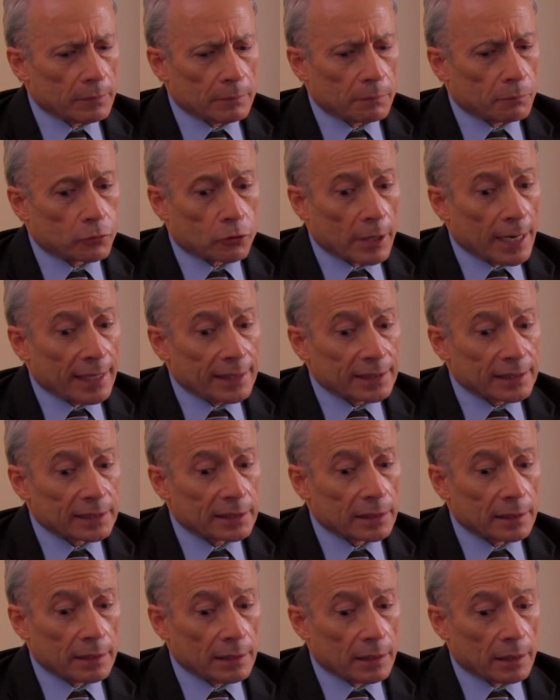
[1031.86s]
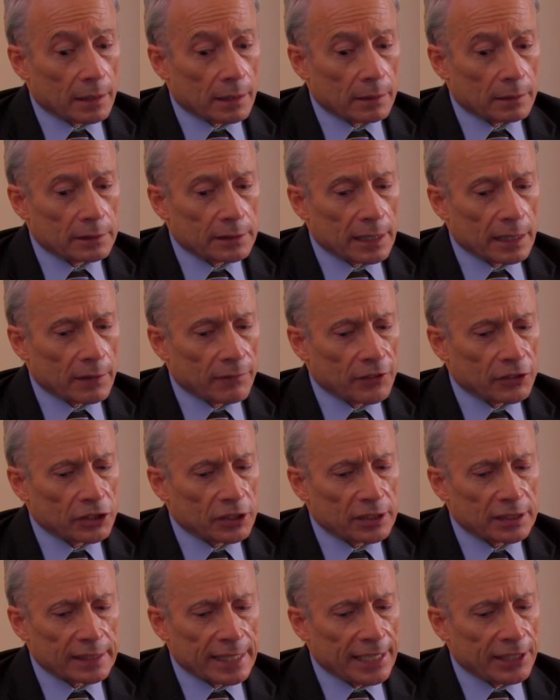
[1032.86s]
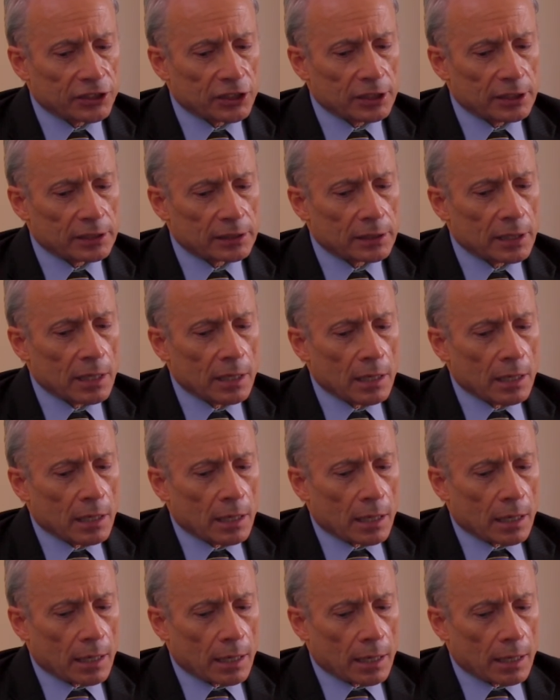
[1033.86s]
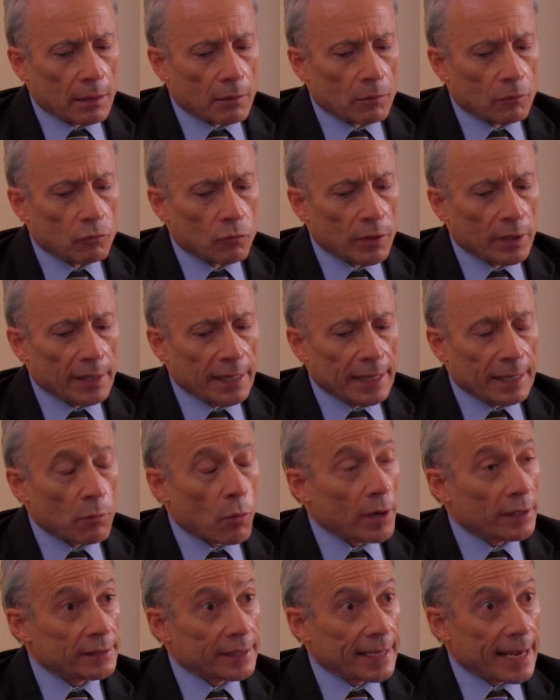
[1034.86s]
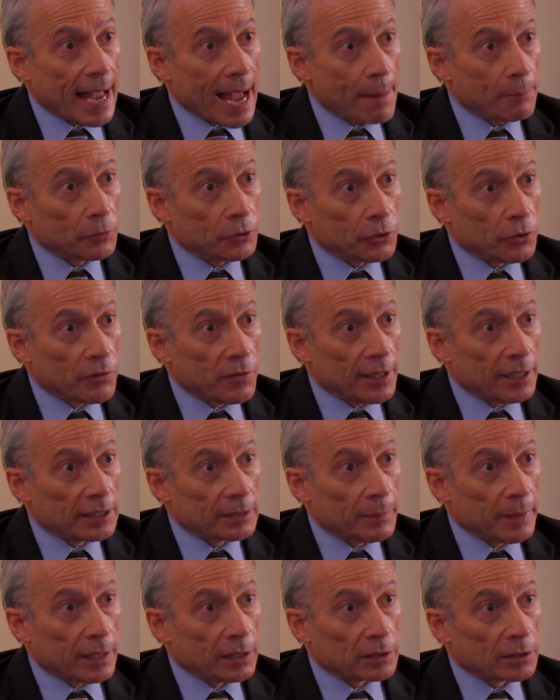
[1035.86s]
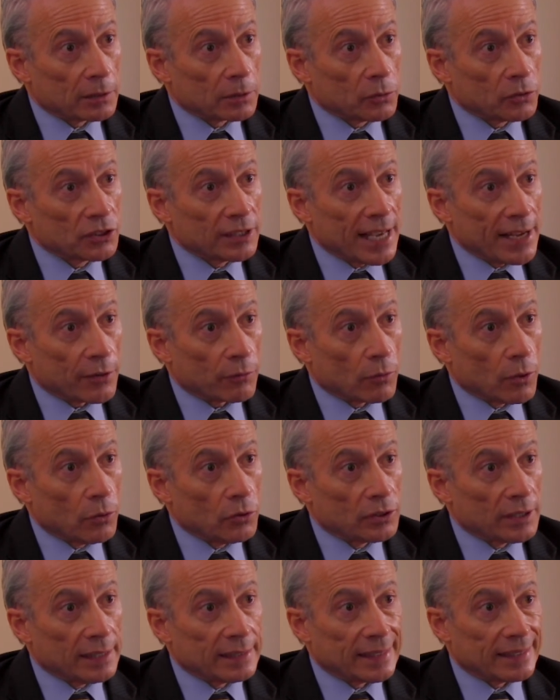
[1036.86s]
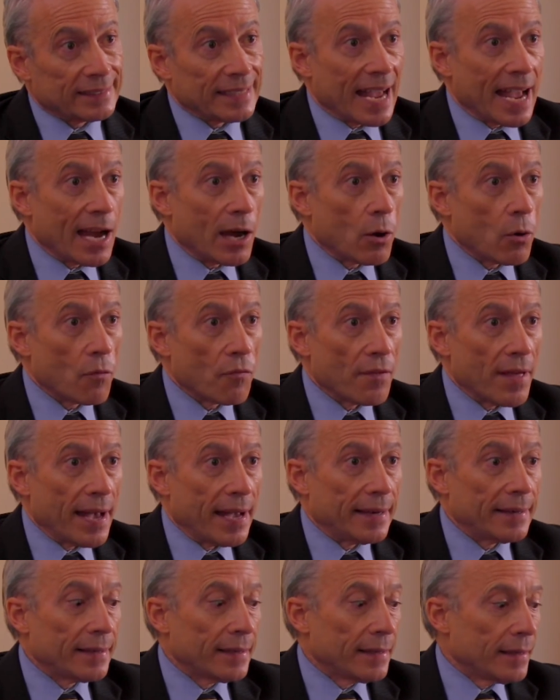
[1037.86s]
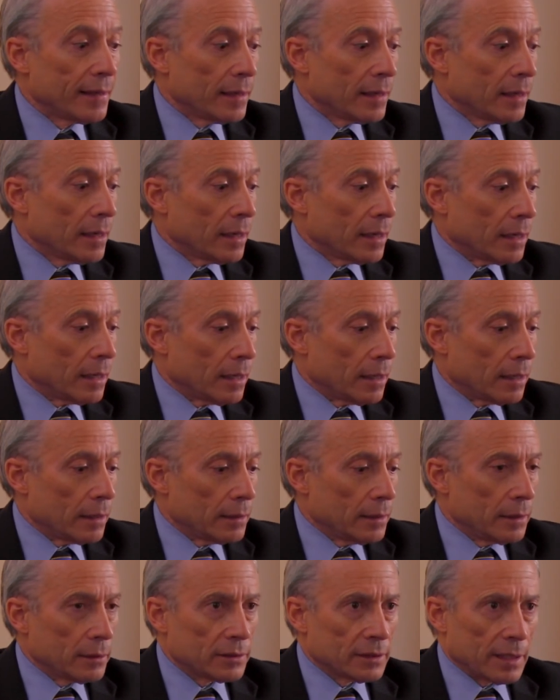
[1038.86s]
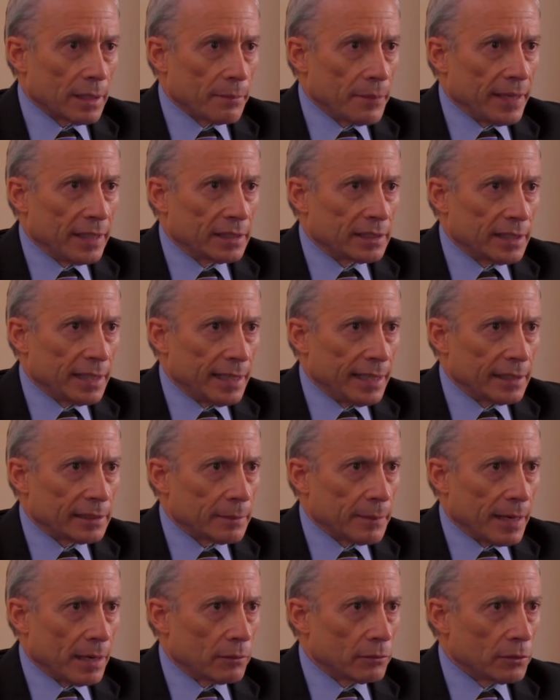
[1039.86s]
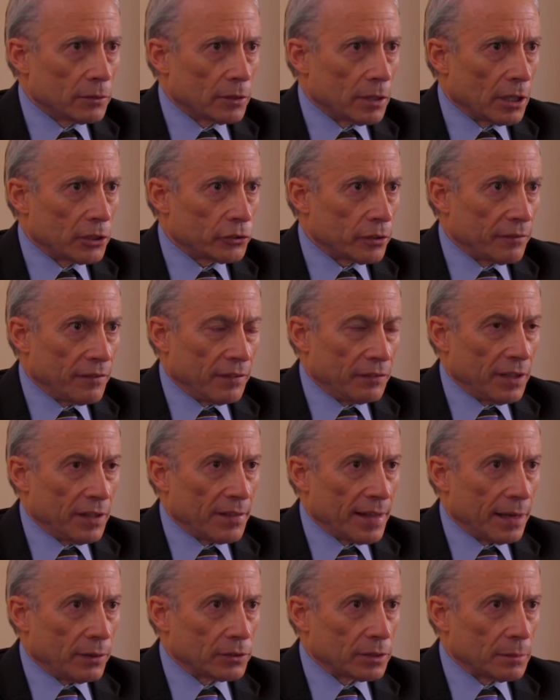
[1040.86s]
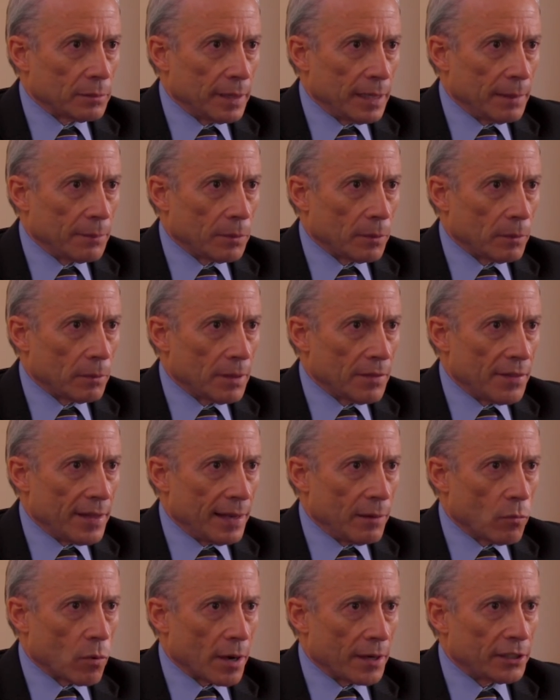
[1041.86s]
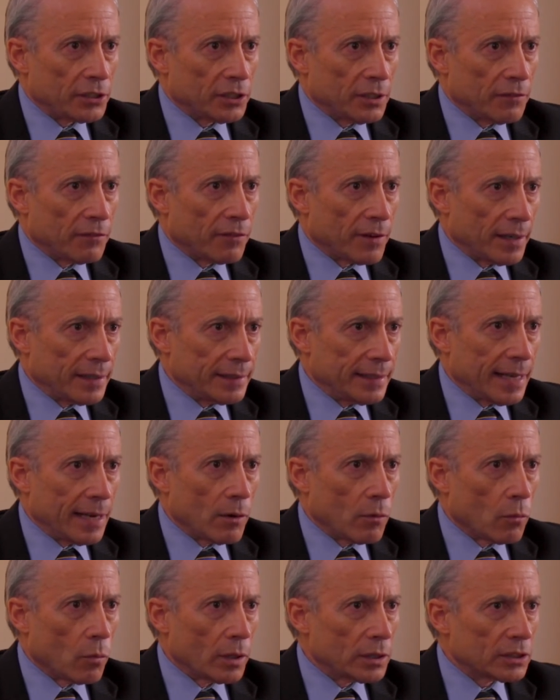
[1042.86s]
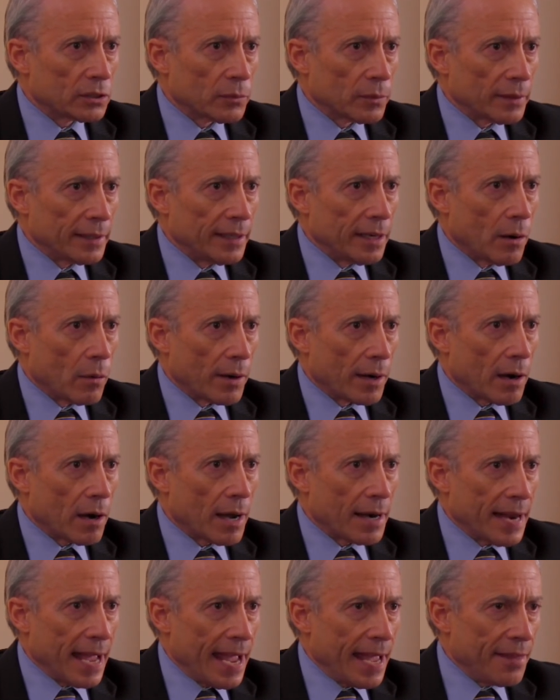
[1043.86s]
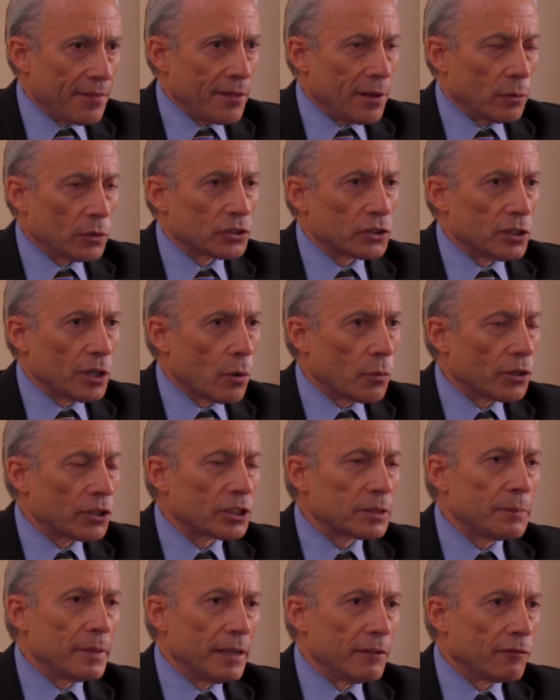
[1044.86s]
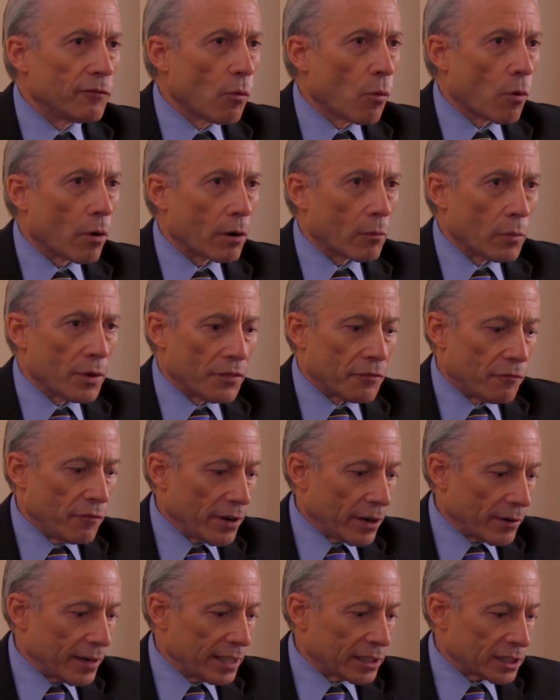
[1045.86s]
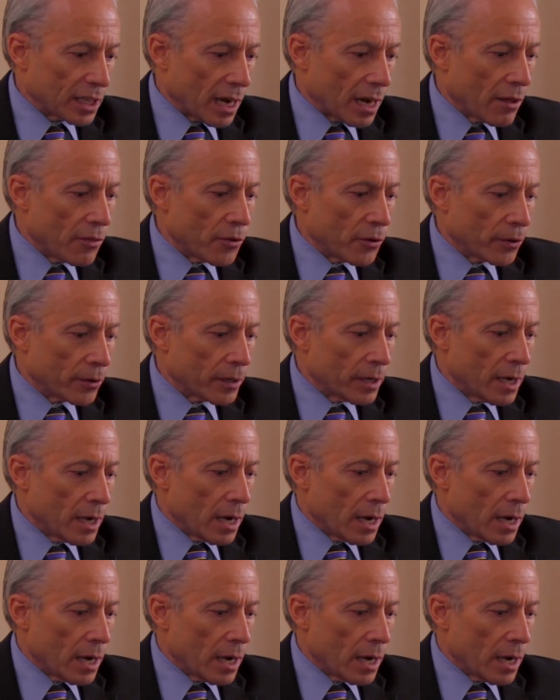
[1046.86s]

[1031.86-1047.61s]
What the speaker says: press, television stations really wanted to capture this because Little Santa Rosa is a town that, it's not a big city. It's about 150,000 people, and they wanted to find out what's really going on. And there was notice before with various other